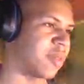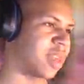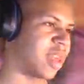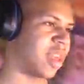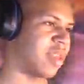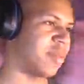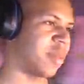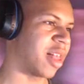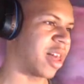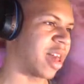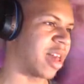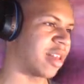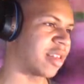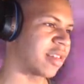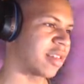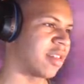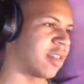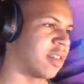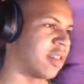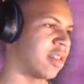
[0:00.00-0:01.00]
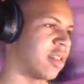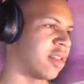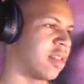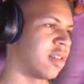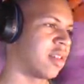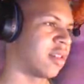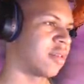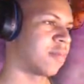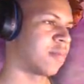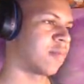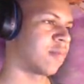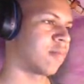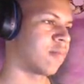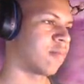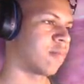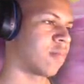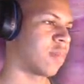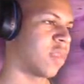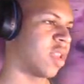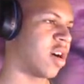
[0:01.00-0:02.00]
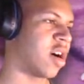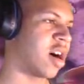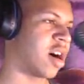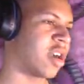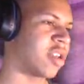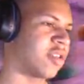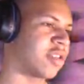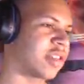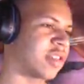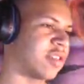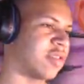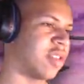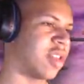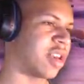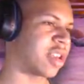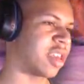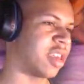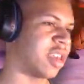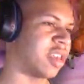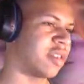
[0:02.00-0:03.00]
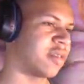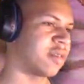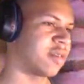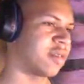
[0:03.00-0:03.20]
ki blasts. Ah, oh, you're so lucky.